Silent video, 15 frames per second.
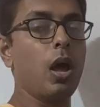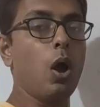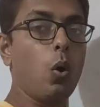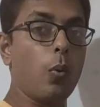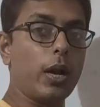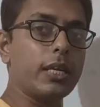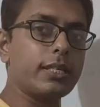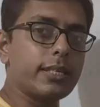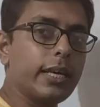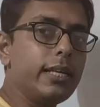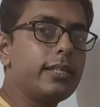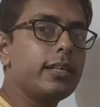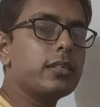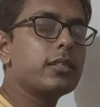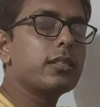What I said
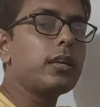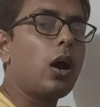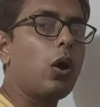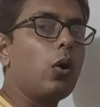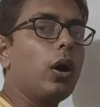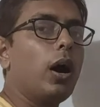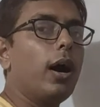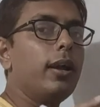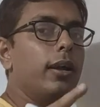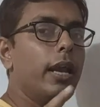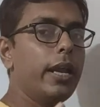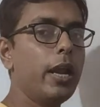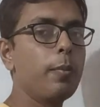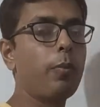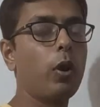just now, a
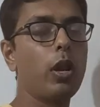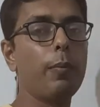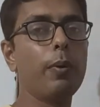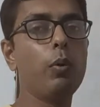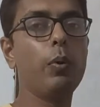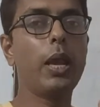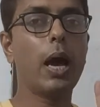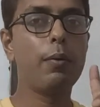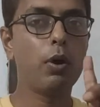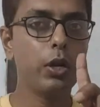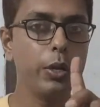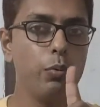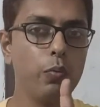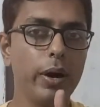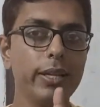linear polynomial will have
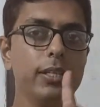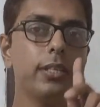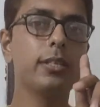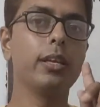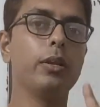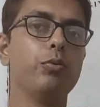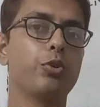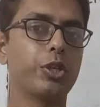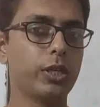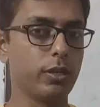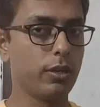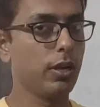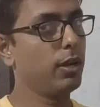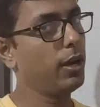only one solution.